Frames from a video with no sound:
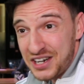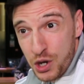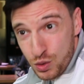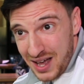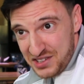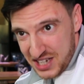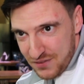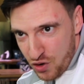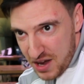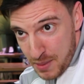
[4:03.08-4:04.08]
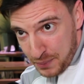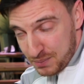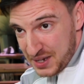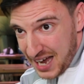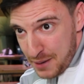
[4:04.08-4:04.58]
I don't like to give away my,
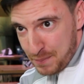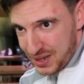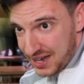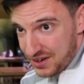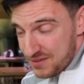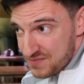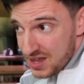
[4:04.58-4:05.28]
my game plan.